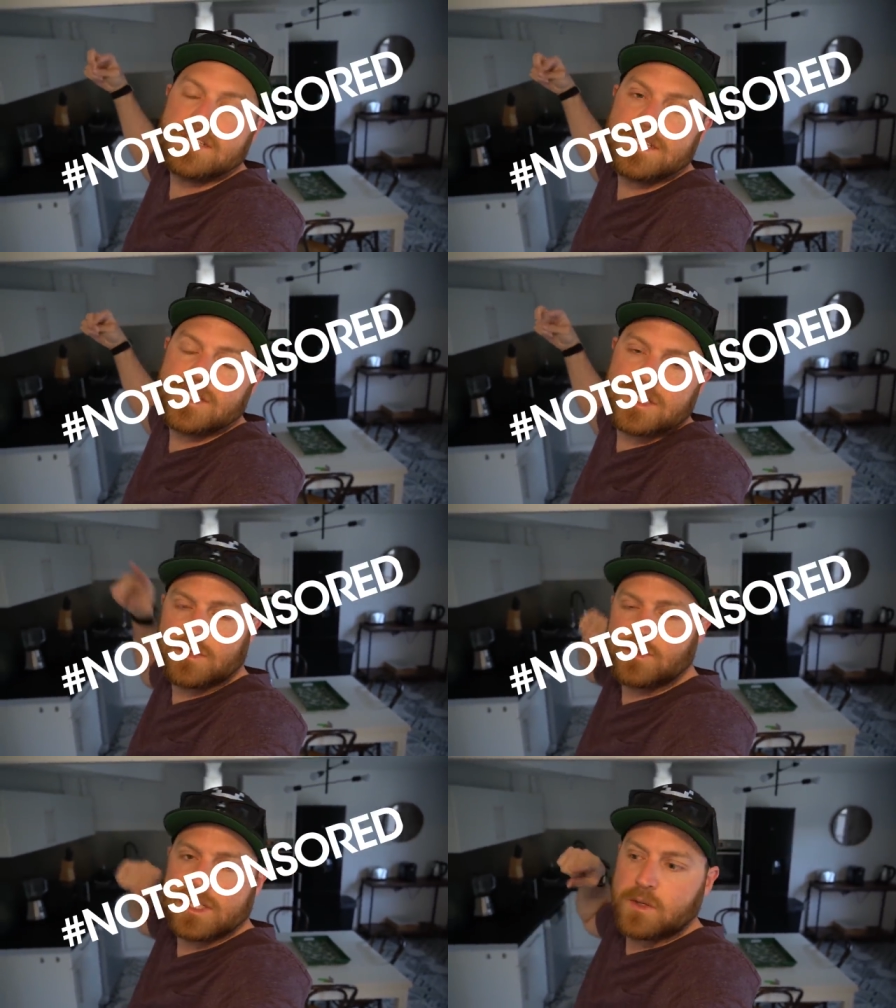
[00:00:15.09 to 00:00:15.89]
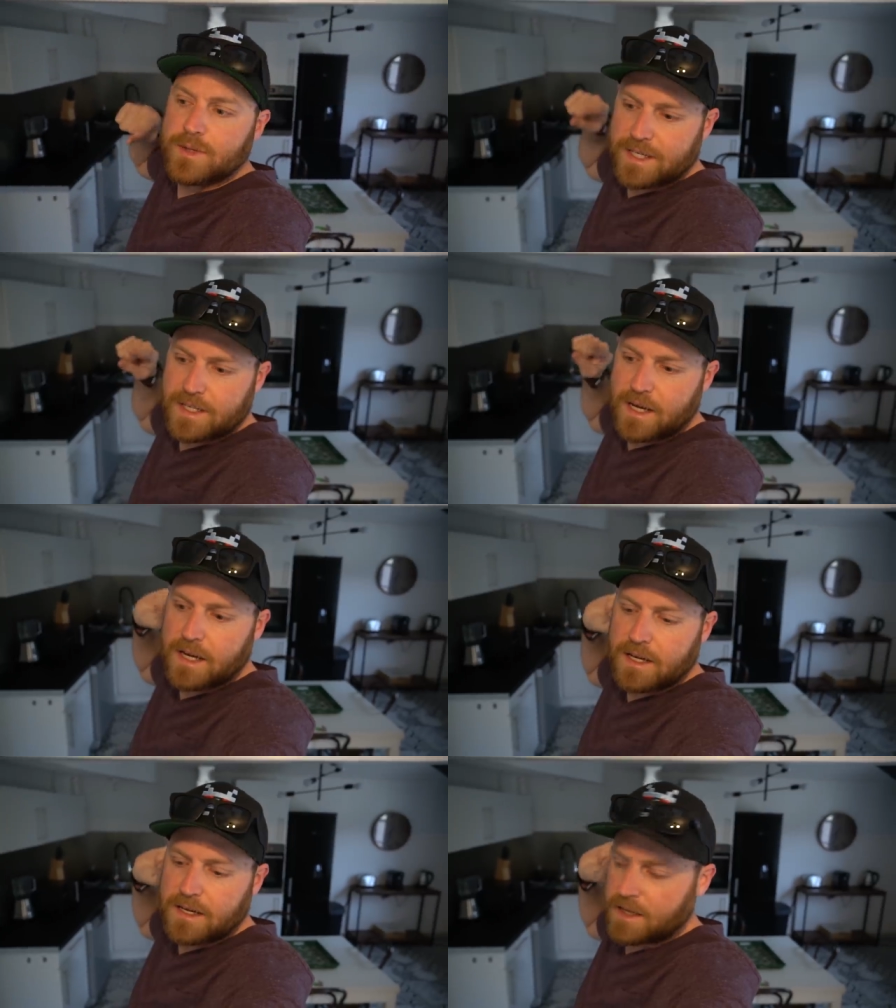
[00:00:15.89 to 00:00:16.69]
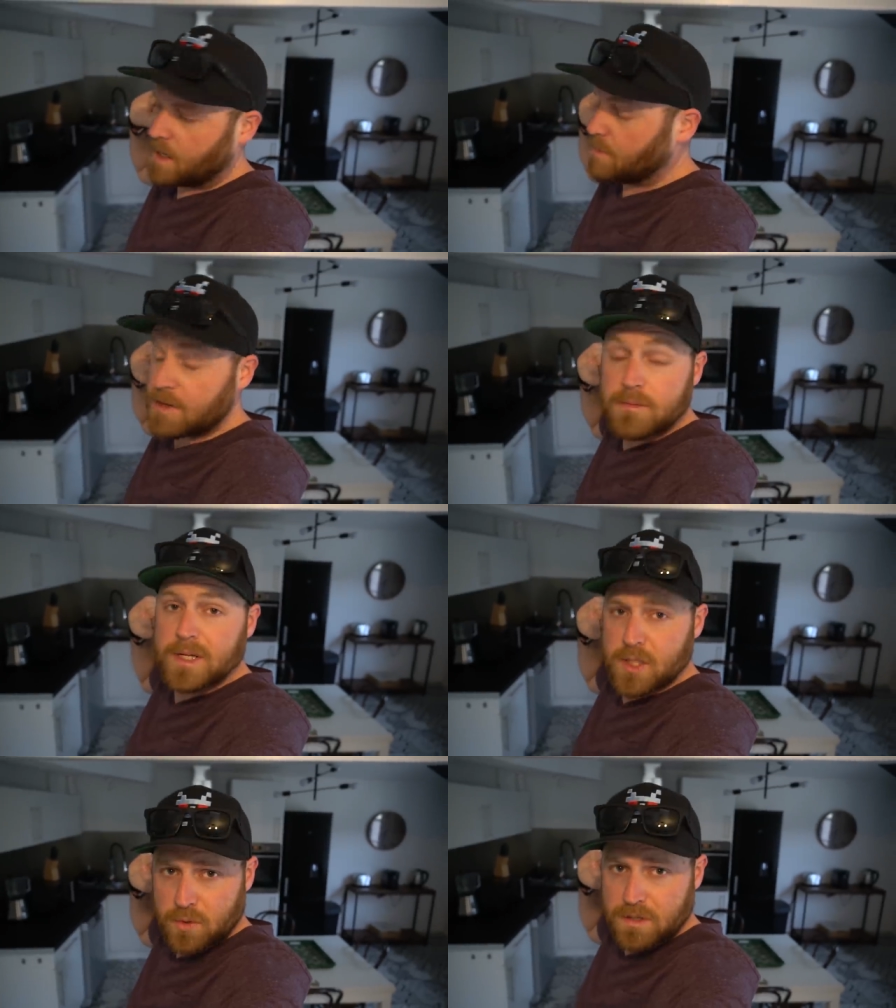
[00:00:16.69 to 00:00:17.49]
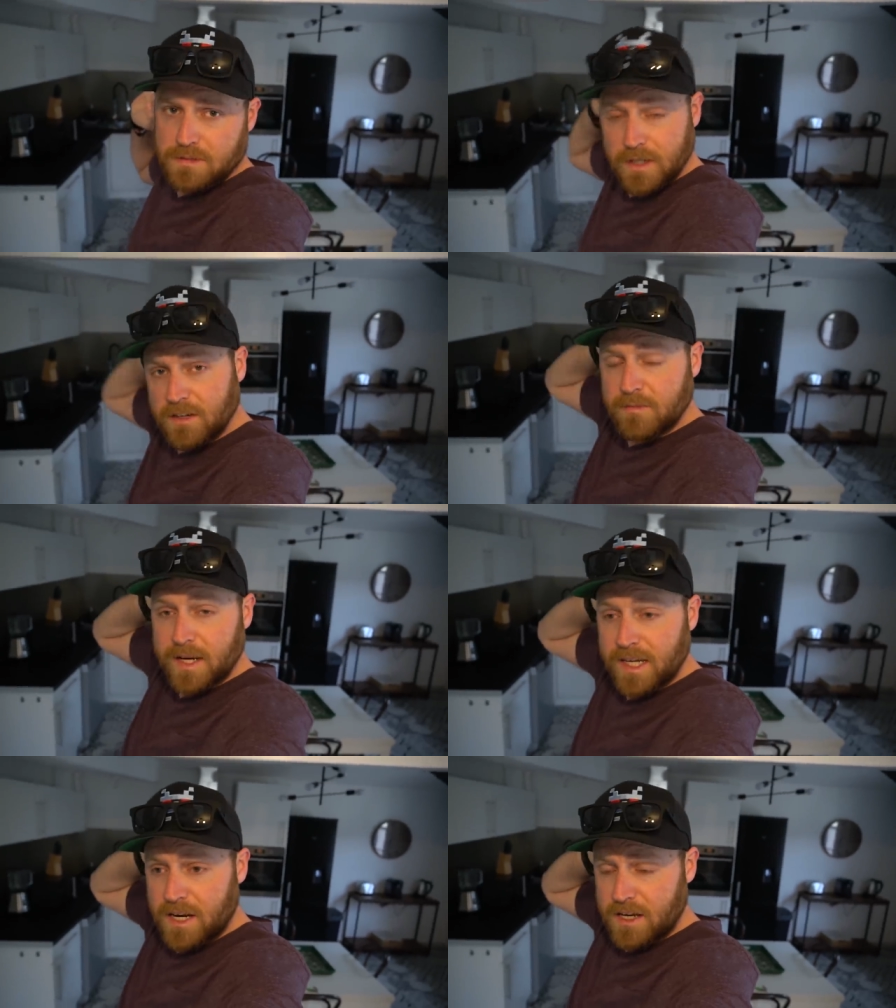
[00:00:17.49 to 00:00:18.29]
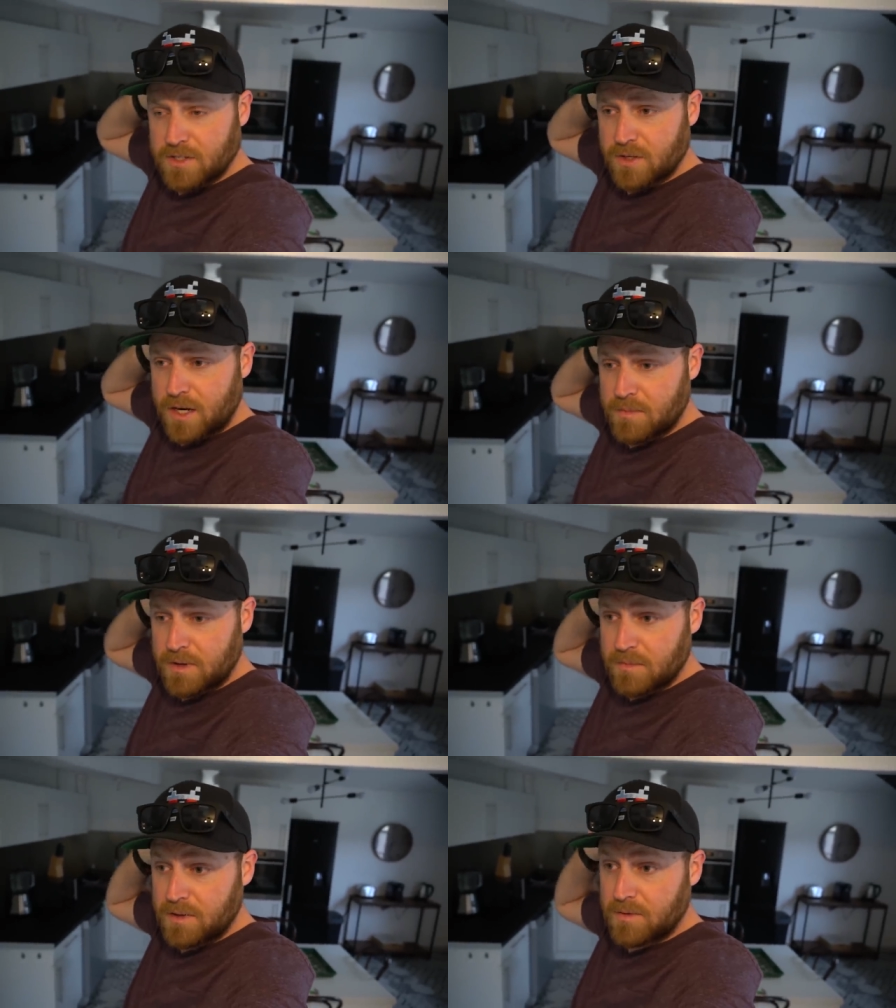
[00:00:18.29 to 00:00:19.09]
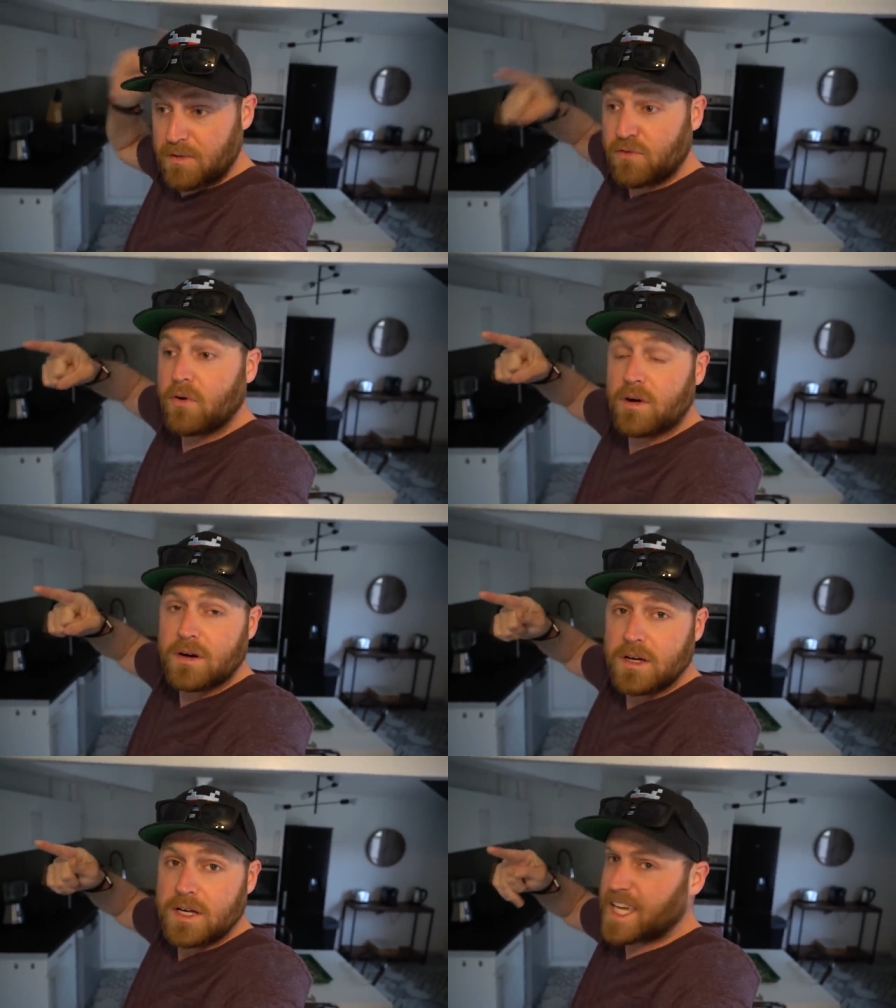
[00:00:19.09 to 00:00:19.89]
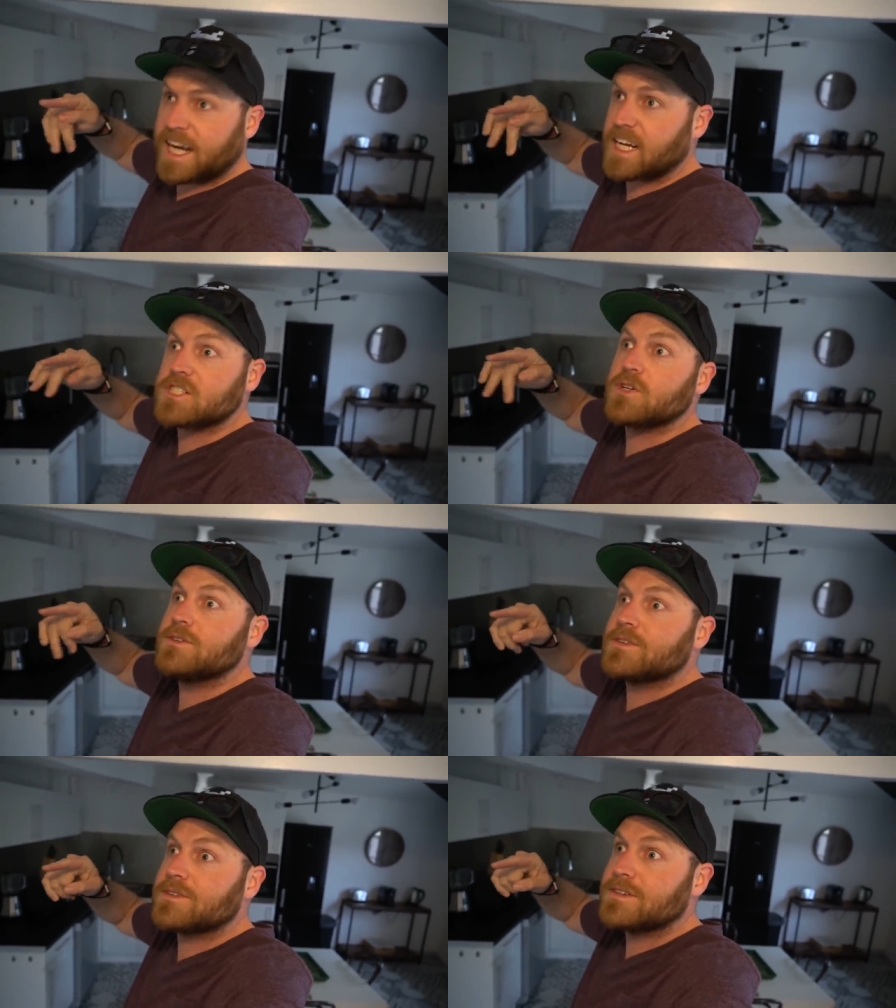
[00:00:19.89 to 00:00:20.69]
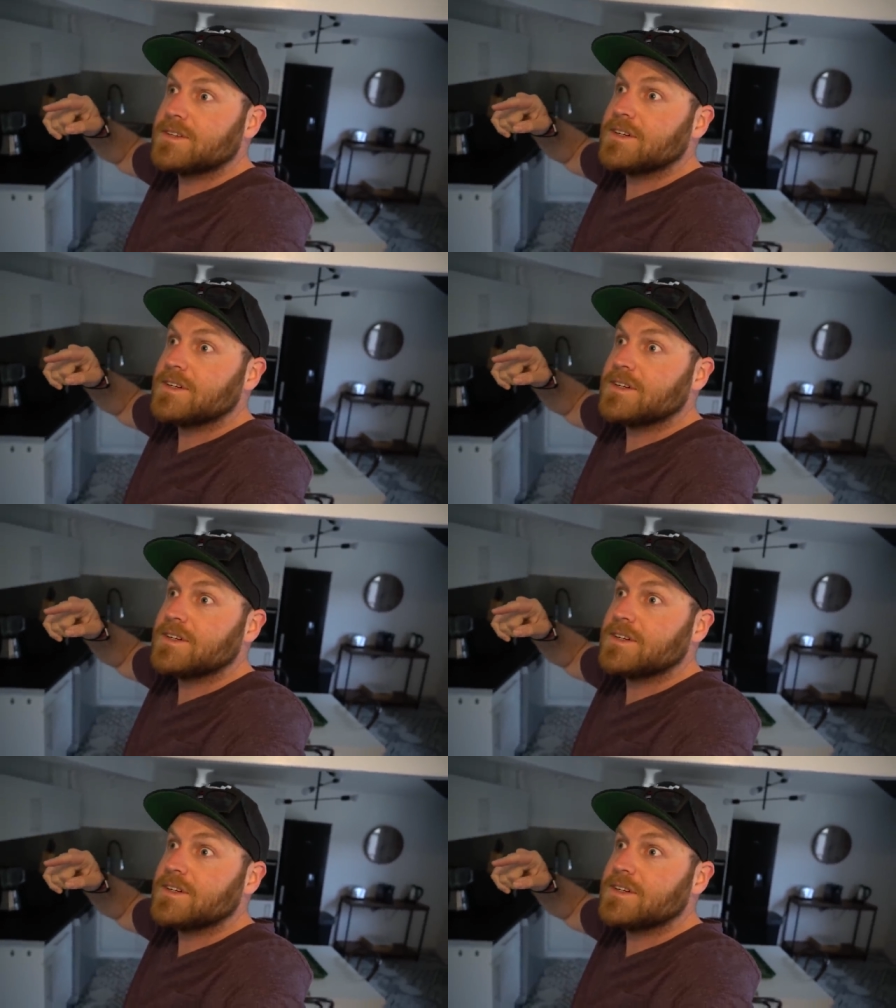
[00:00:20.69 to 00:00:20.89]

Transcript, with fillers: This is just a really quick Airbnb tour of my Carcassonne Airbnb before Carcassonne.